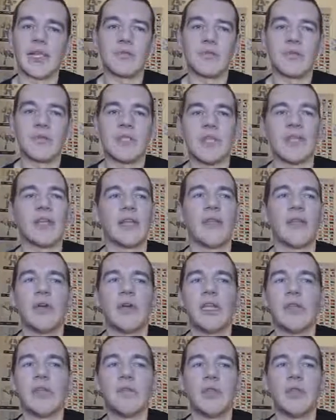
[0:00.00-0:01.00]
That's what's dead
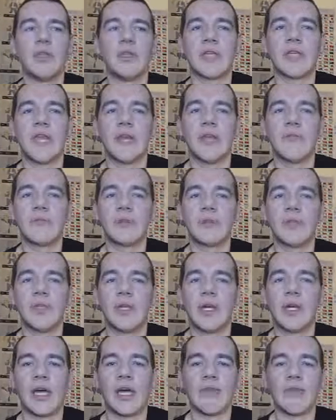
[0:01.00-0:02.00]
annoying about these games
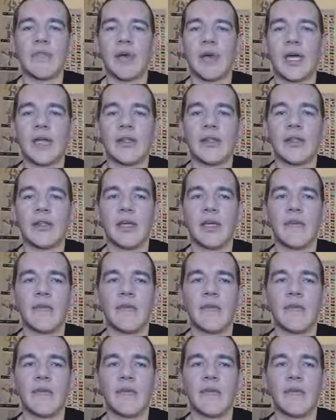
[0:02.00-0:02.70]
on the iPad.